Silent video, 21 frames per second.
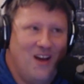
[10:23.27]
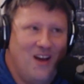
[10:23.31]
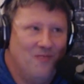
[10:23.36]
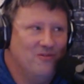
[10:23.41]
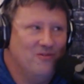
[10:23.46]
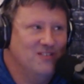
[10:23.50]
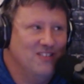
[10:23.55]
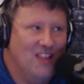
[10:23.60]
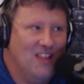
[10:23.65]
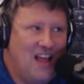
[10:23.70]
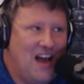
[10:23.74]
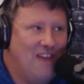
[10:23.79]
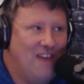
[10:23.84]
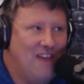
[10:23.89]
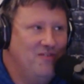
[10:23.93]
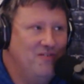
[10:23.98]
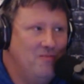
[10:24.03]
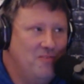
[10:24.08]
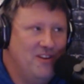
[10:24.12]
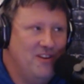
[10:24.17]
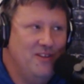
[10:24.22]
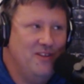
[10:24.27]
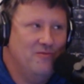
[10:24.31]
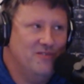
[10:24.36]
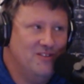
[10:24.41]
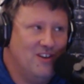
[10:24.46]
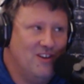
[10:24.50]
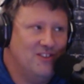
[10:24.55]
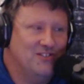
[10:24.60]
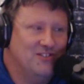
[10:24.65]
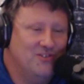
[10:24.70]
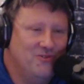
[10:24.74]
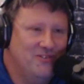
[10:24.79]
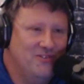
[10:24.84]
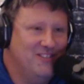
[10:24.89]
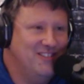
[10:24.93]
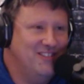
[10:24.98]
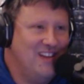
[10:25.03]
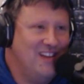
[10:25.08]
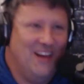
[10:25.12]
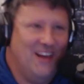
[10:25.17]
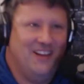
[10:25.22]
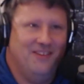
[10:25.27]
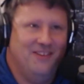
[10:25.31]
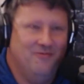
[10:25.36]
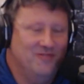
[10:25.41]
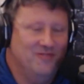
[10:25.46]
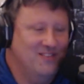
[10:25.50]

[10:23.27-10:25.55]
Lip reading: Durant was laughing, but he was also in his head.